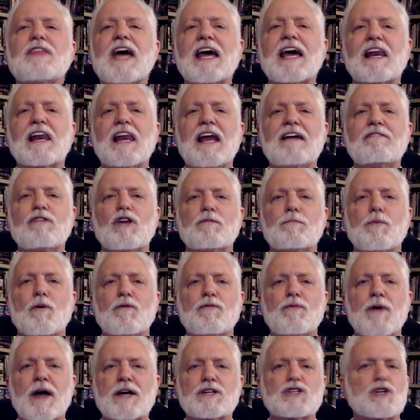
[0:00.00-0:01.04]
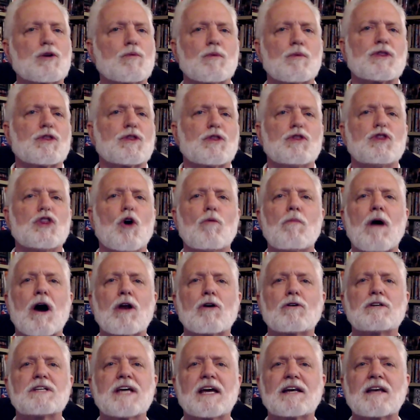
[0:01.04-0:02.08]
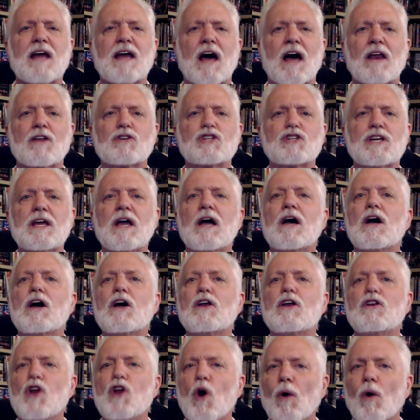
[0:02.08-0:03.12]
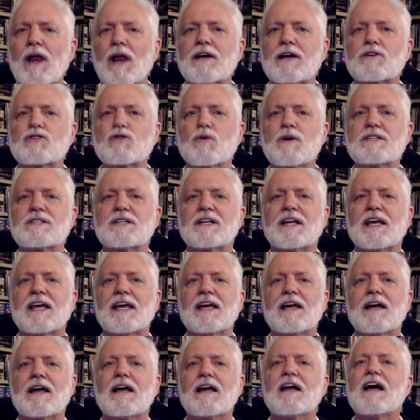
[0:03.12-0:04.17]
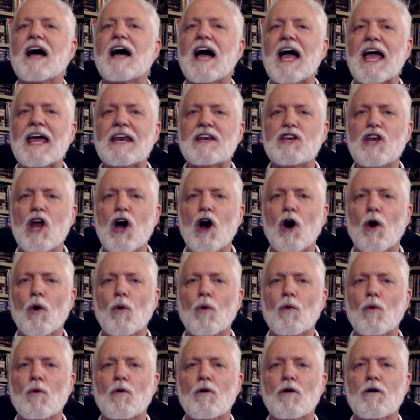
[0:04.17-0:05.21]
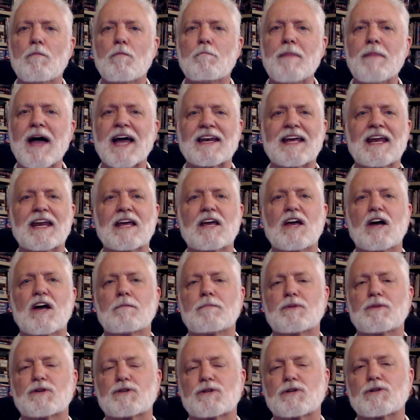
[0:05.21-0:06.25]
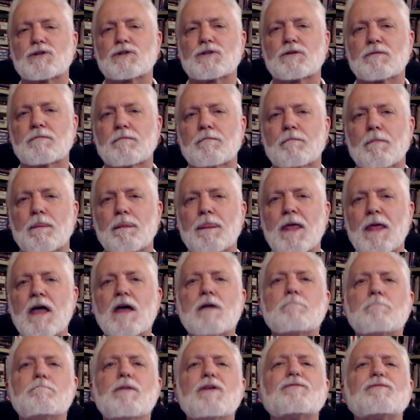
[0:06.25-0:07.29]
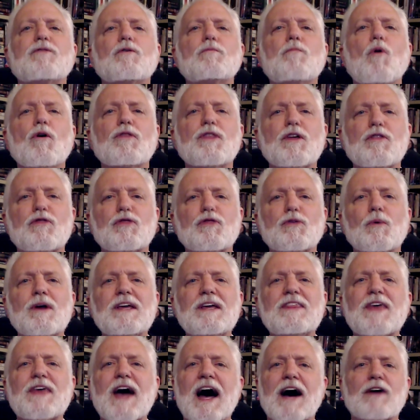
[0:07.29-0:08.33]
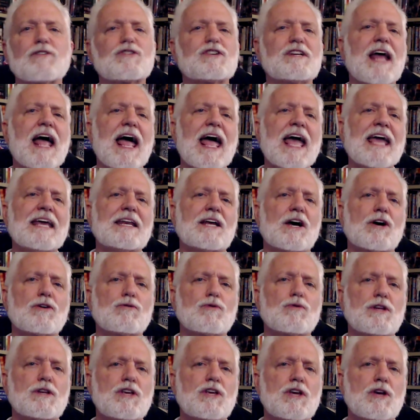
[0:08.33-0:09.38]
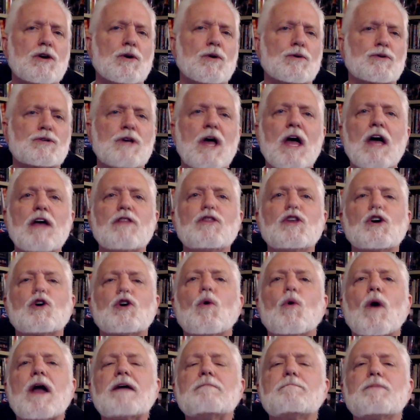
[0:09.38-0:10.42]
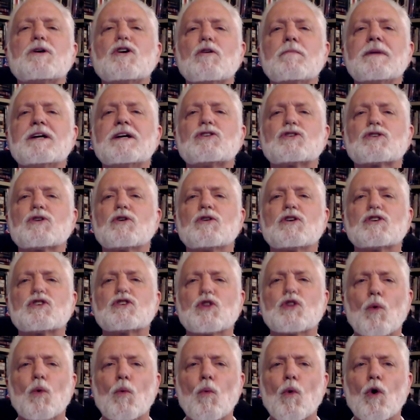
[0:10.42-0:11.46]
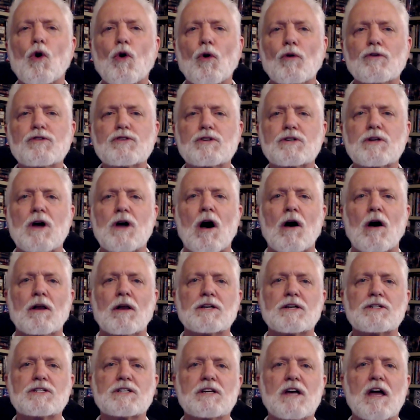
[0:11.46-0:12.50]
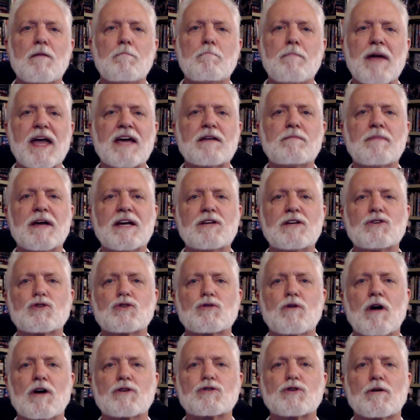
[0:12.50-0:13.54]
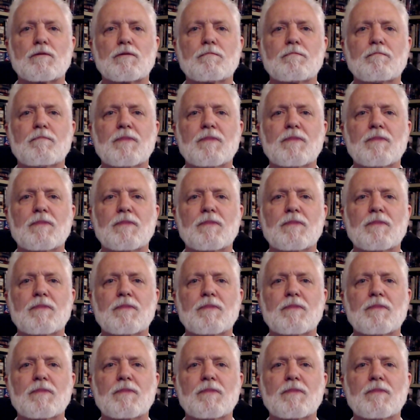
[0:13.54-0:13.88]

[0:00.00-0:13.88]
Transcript: that level of perfection with no modern technology, no electricity, and no magnetic compasses. But for more than 3,800 years, the Great Pyramid stood as the world's tallest man-made structure.